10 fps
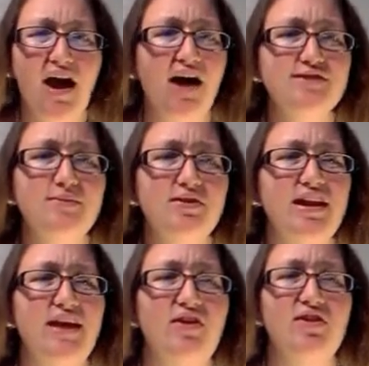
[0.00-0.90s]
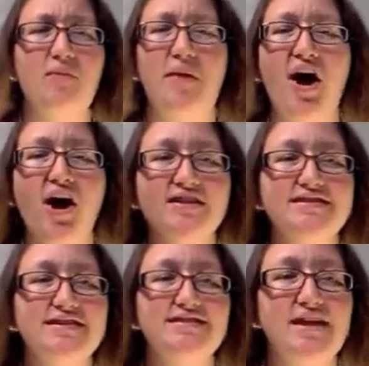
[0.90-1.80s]
A hospital can have all the
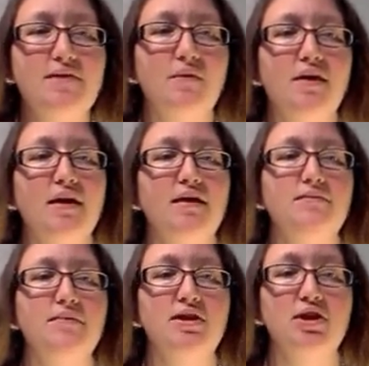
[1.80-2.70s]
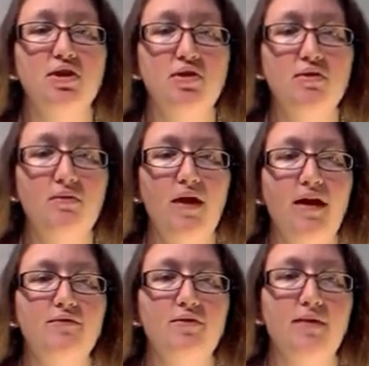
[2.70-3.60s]
policies they want, but you
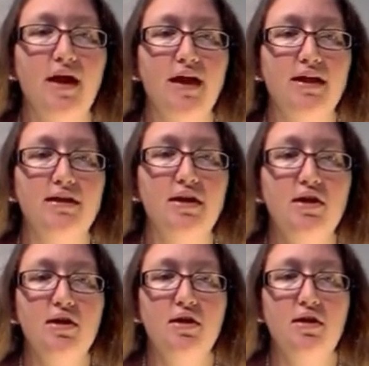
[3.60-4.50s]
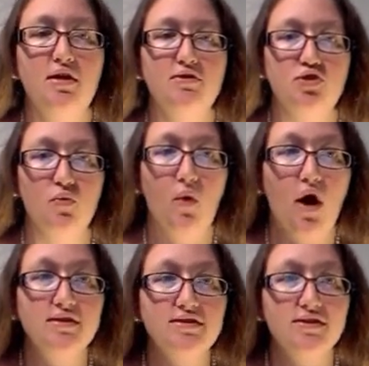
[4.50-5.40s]
have the right to
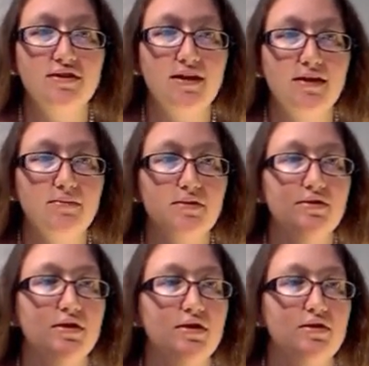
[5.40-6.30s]
walk during labor,